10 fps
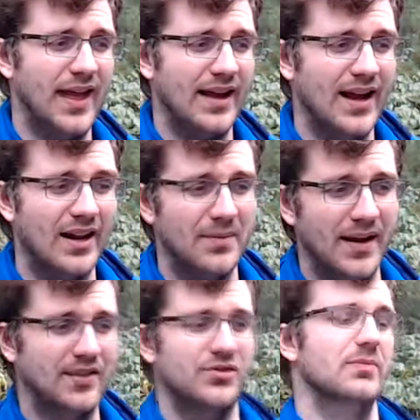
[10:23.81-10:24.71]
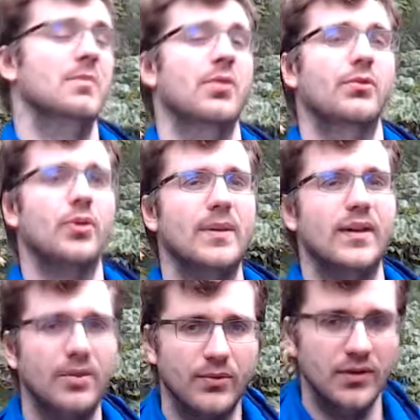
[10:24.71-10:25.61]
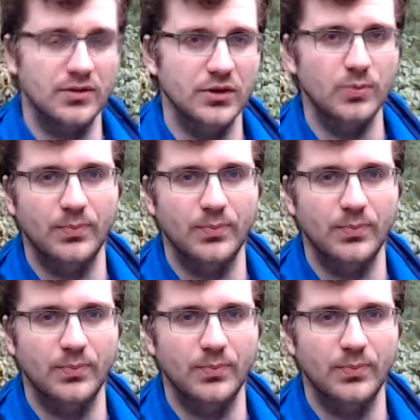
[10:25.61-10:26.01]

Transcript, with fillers: that kind of messed threw me through a loop.